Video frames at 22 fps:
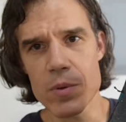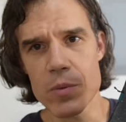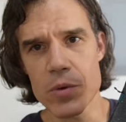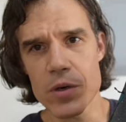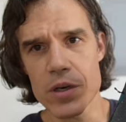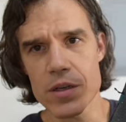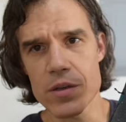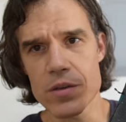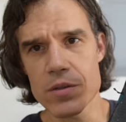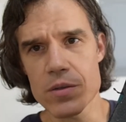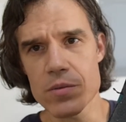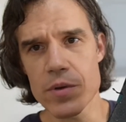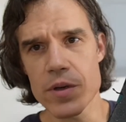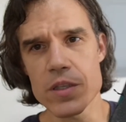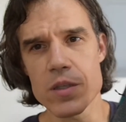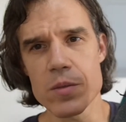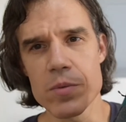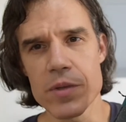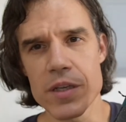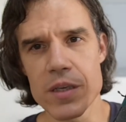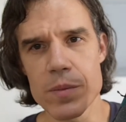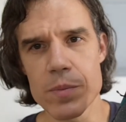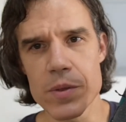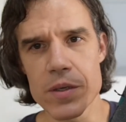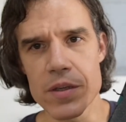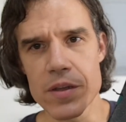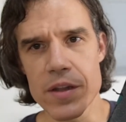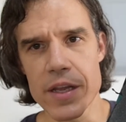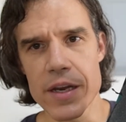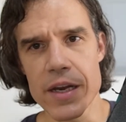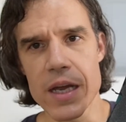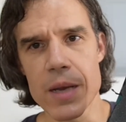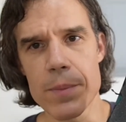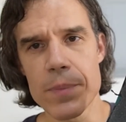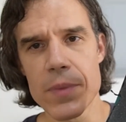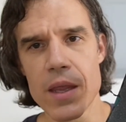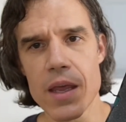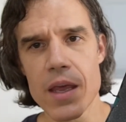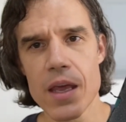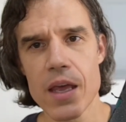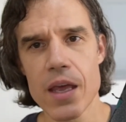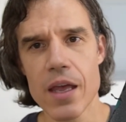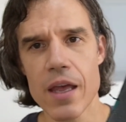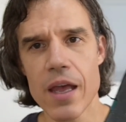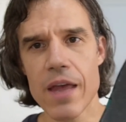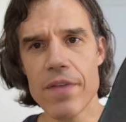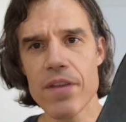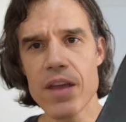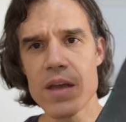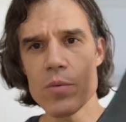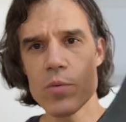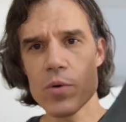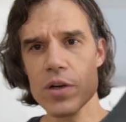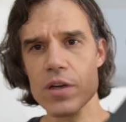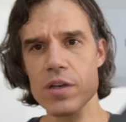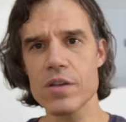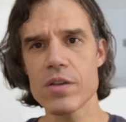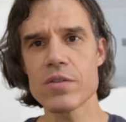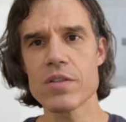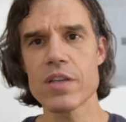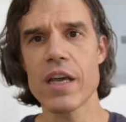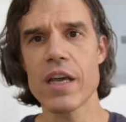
and we're going to use a razor blade to peel that up. And then we're going to use a